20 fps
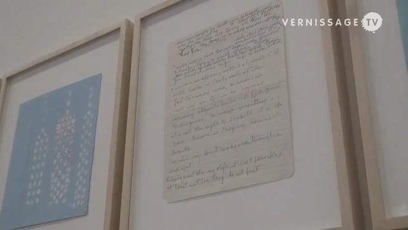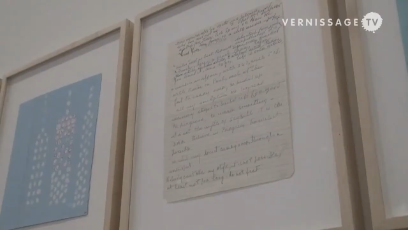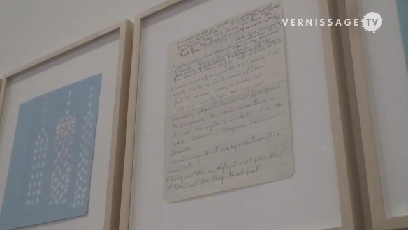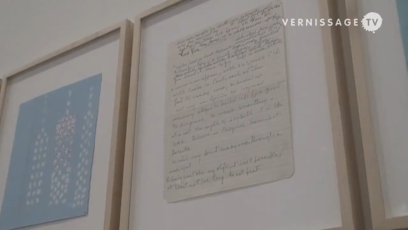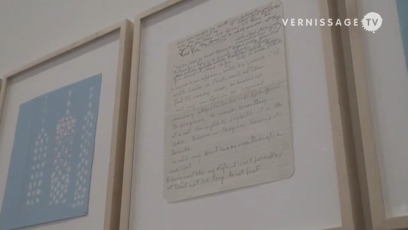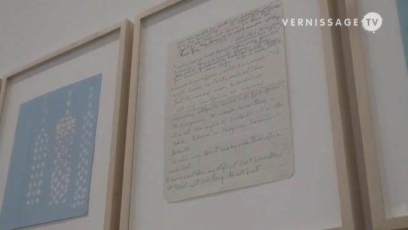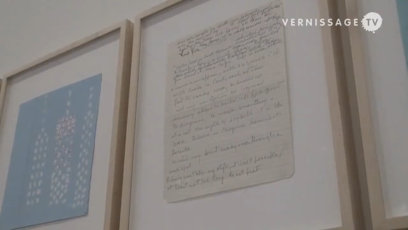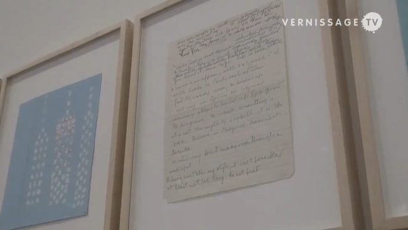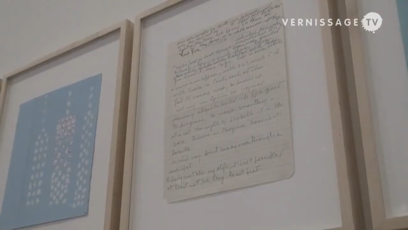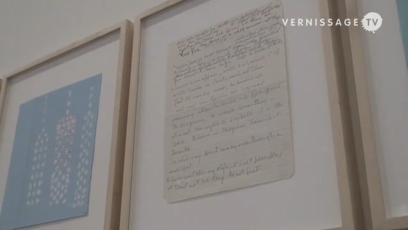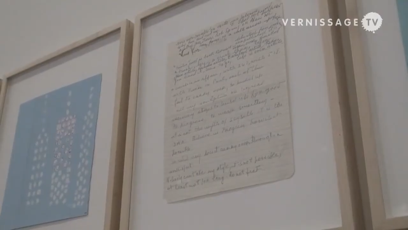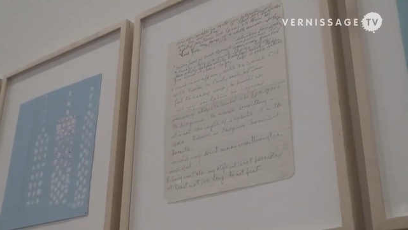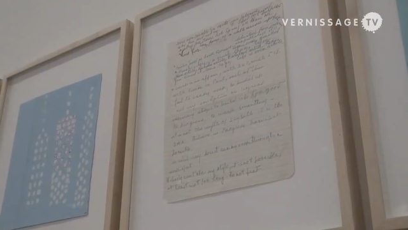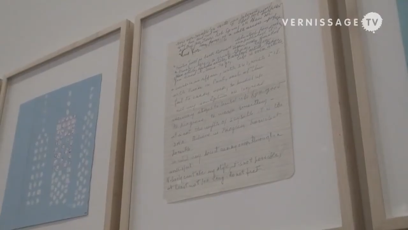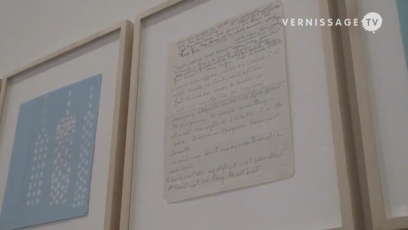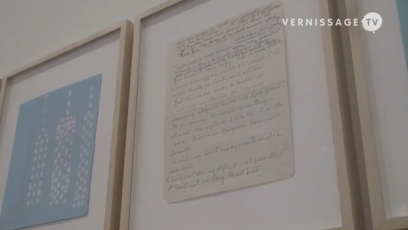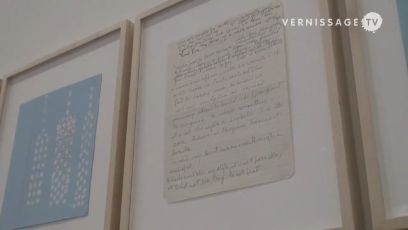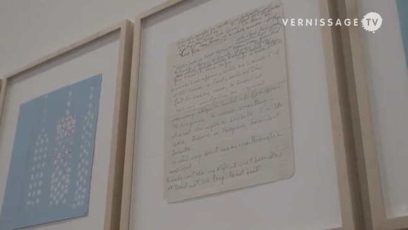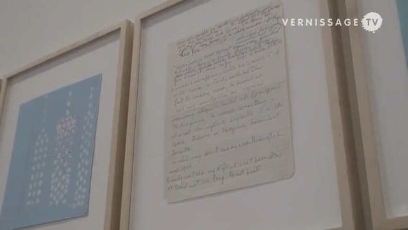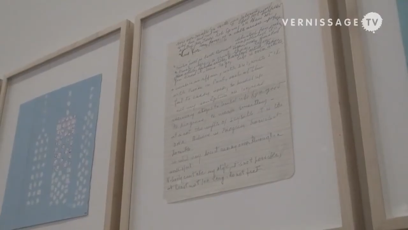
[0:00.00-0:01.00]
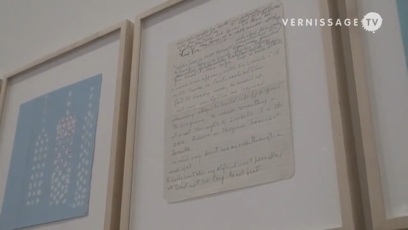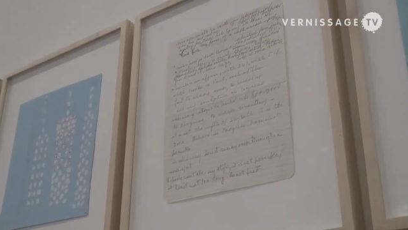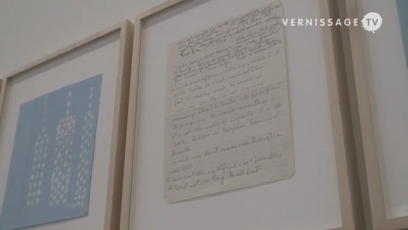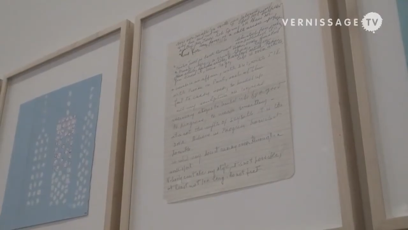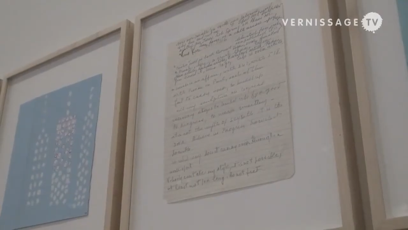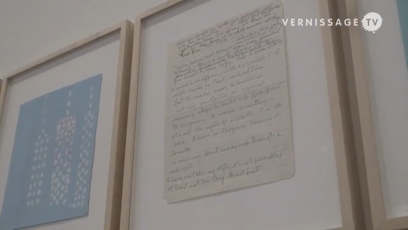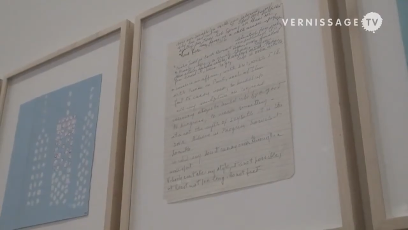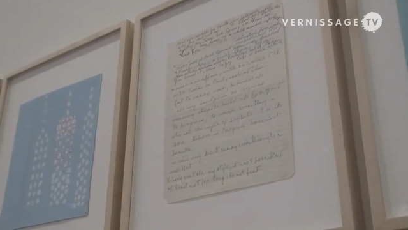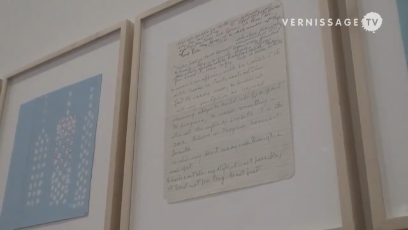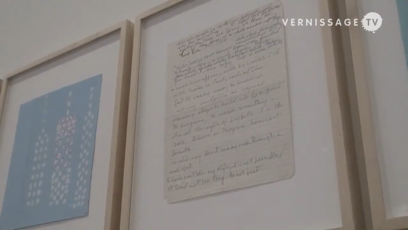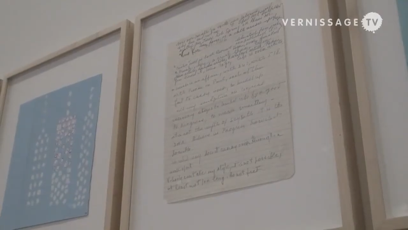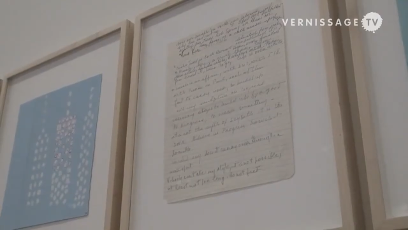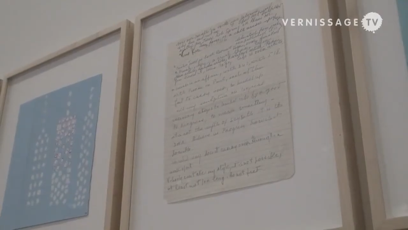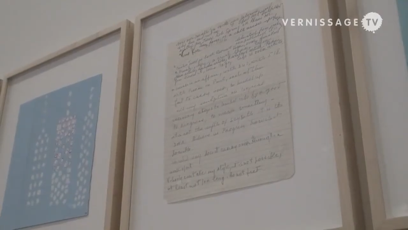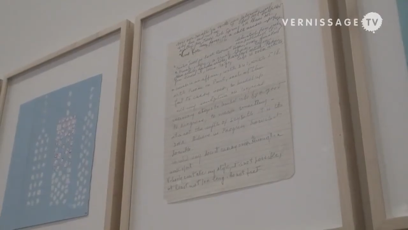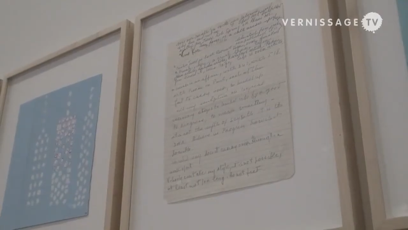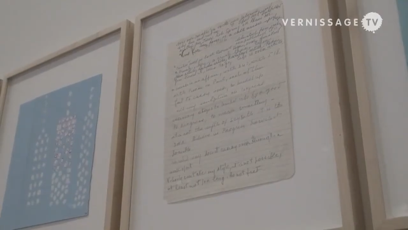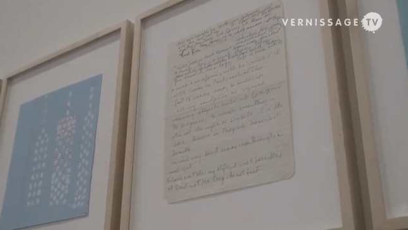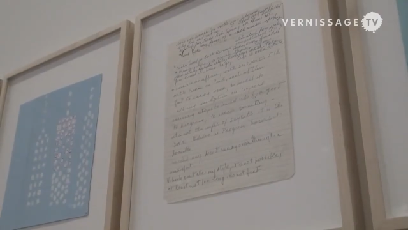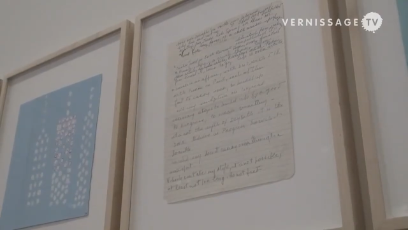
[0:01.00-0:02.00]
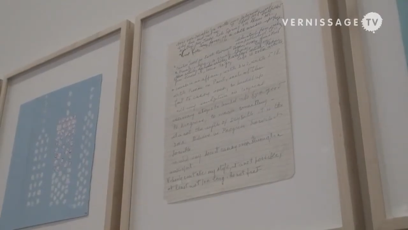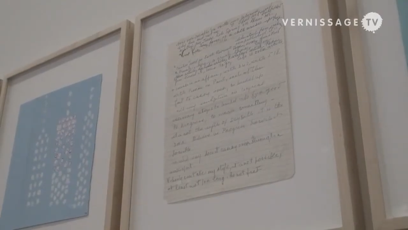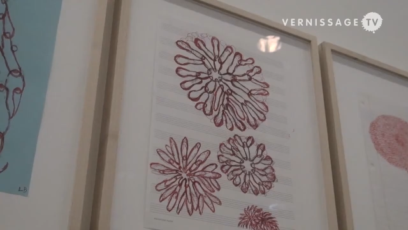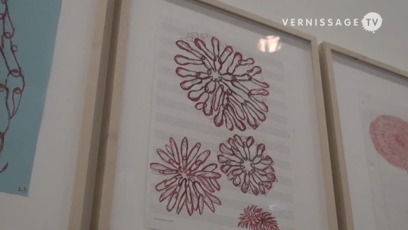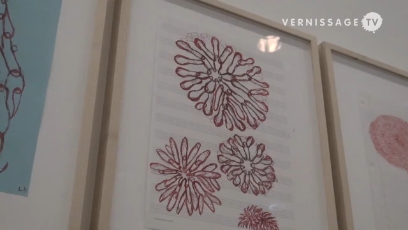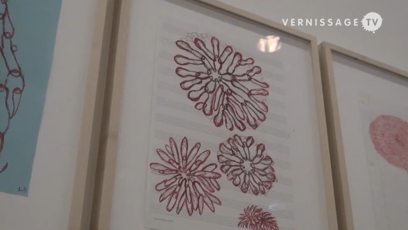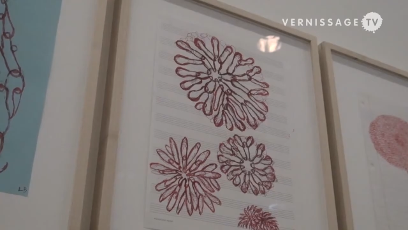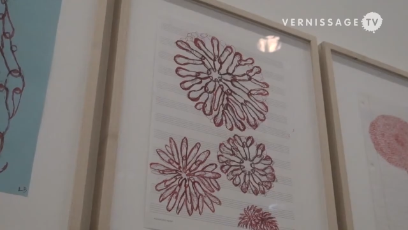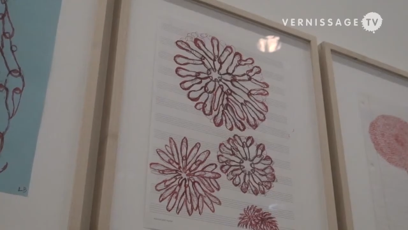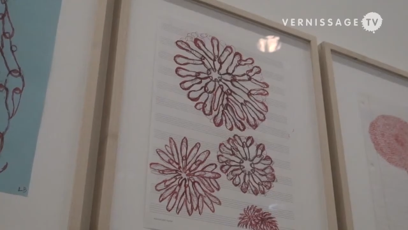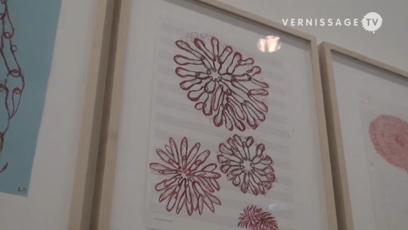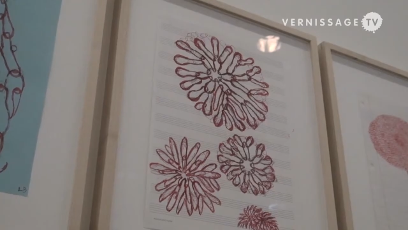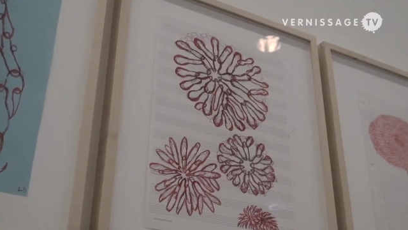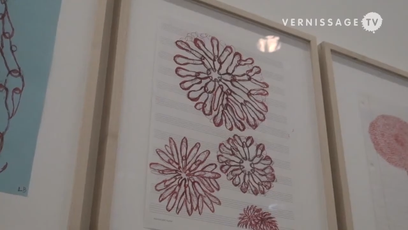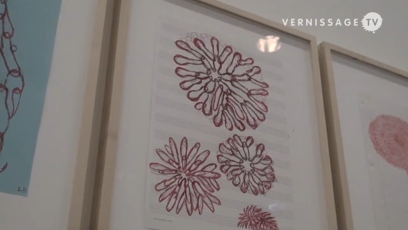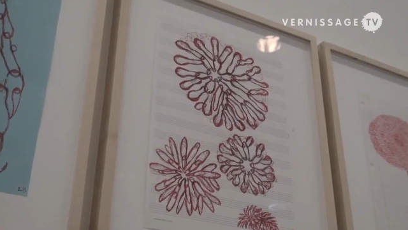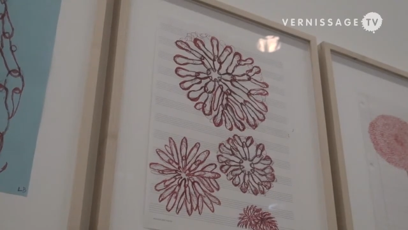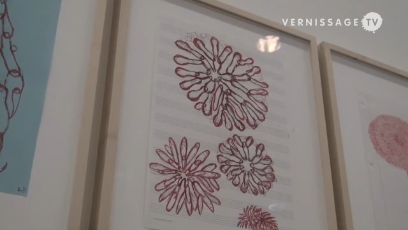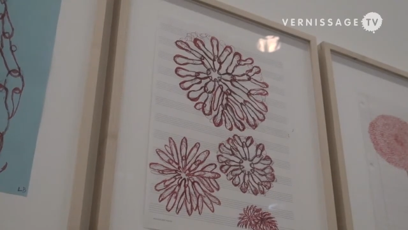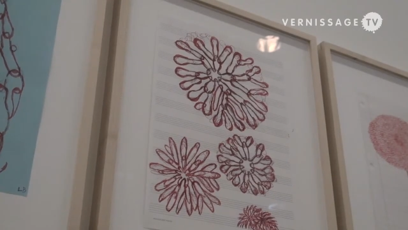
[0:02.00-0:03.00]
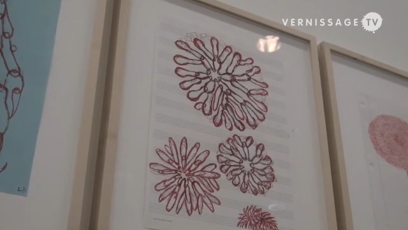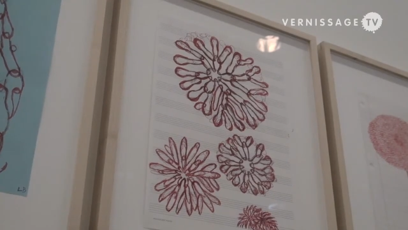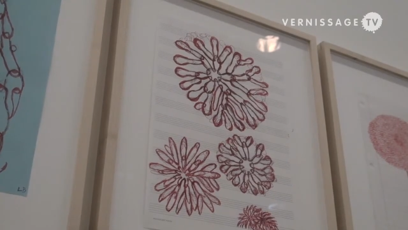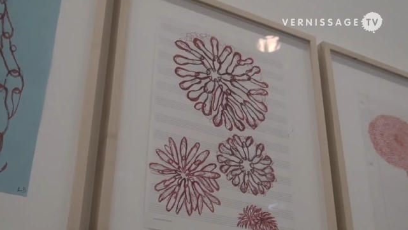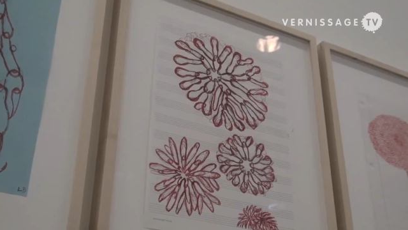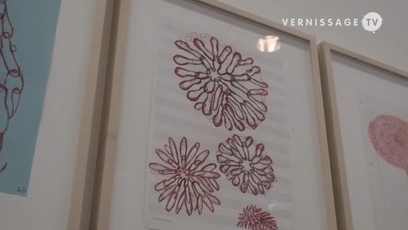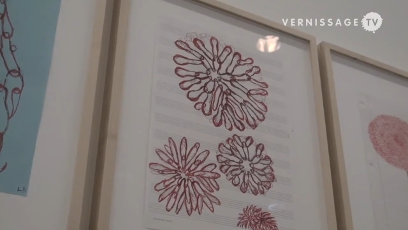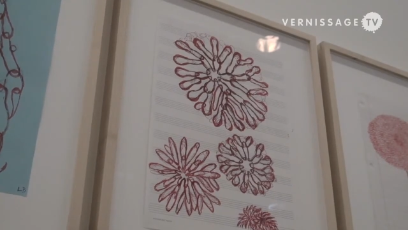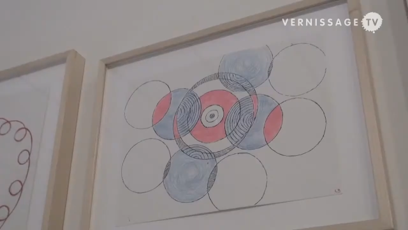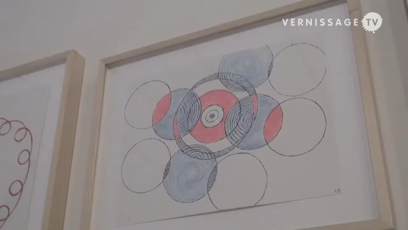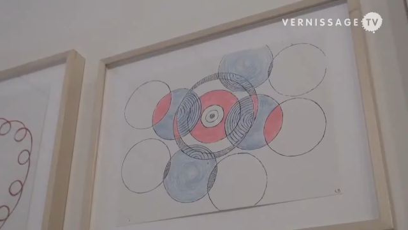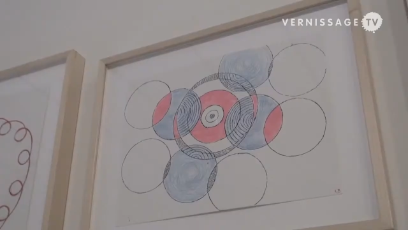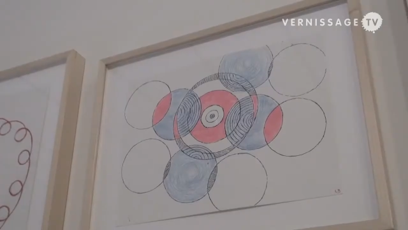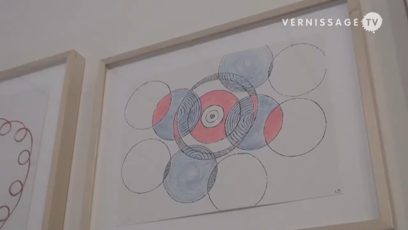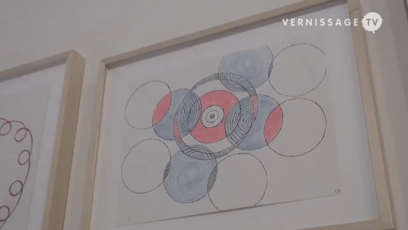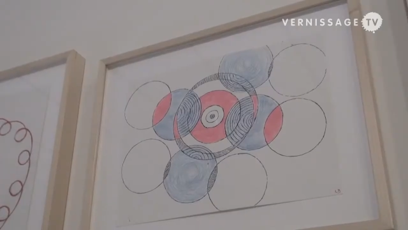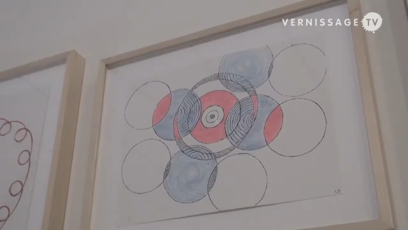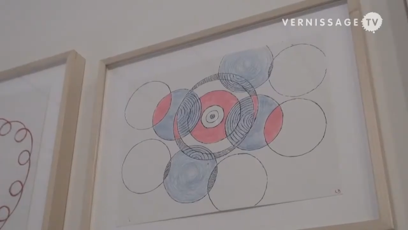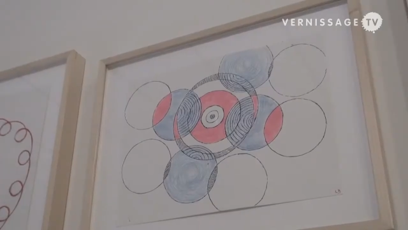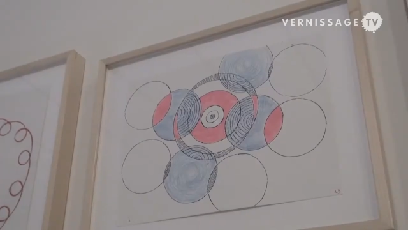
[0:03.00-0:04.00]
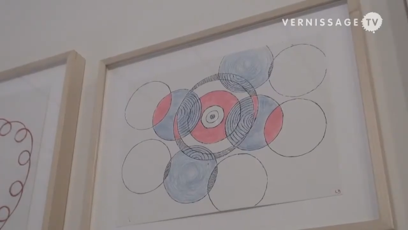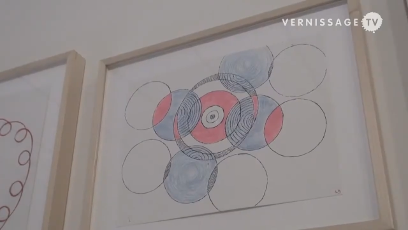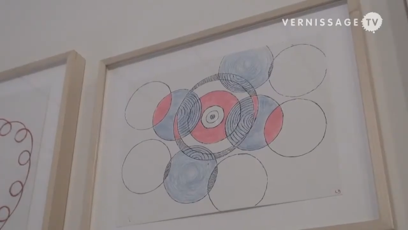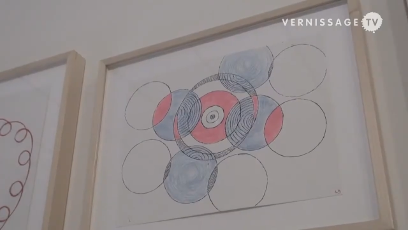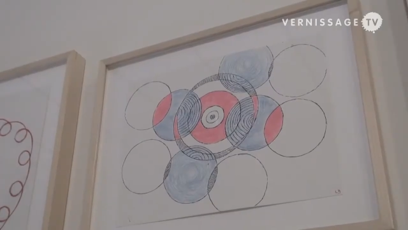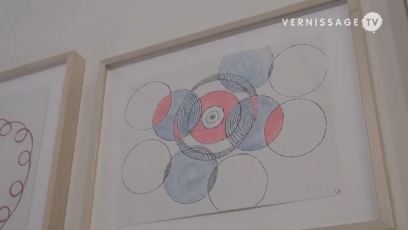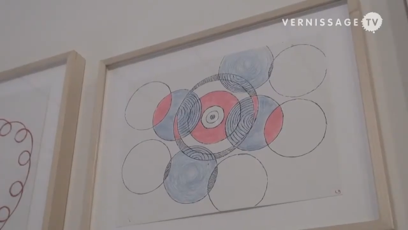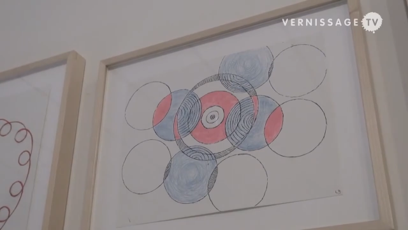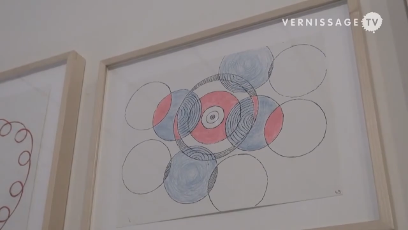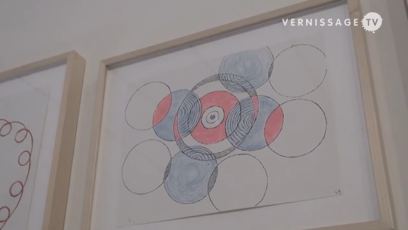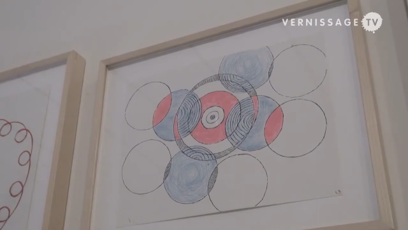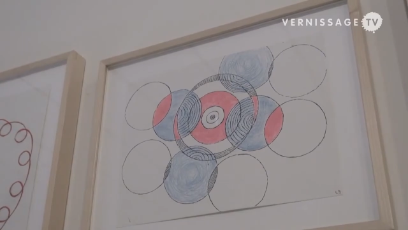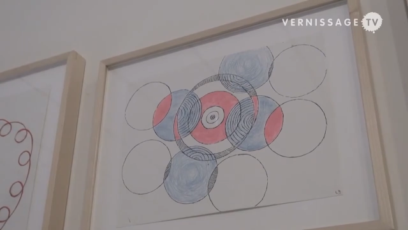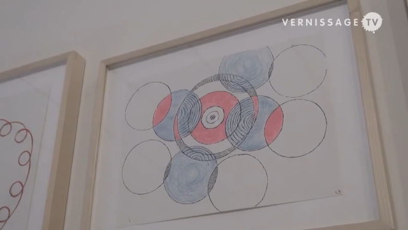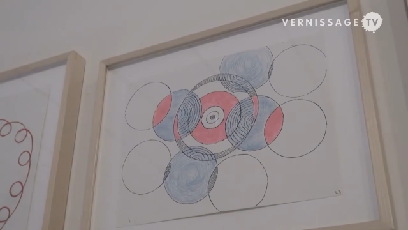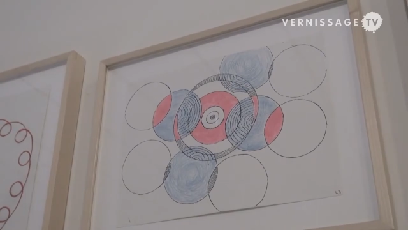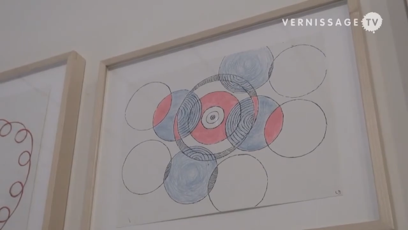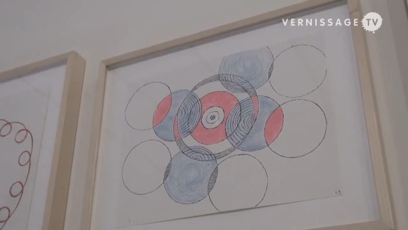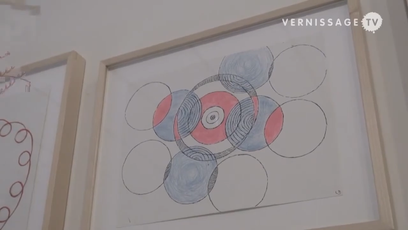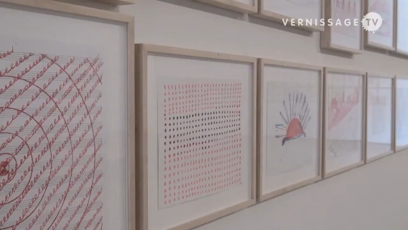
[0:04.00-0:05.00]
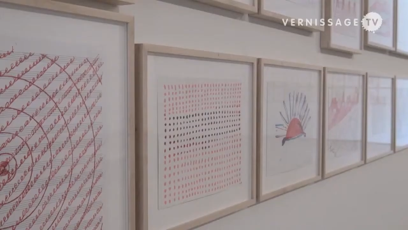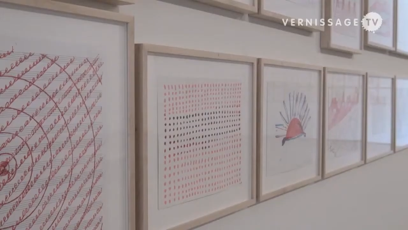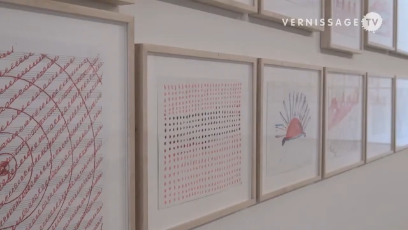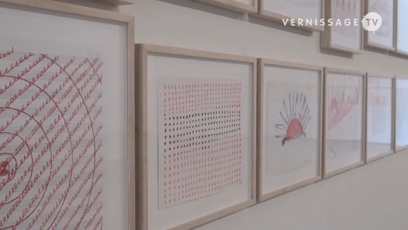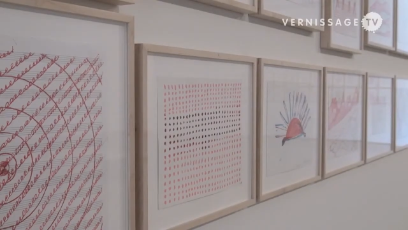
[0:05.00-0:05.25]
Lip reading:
(no speaker visible)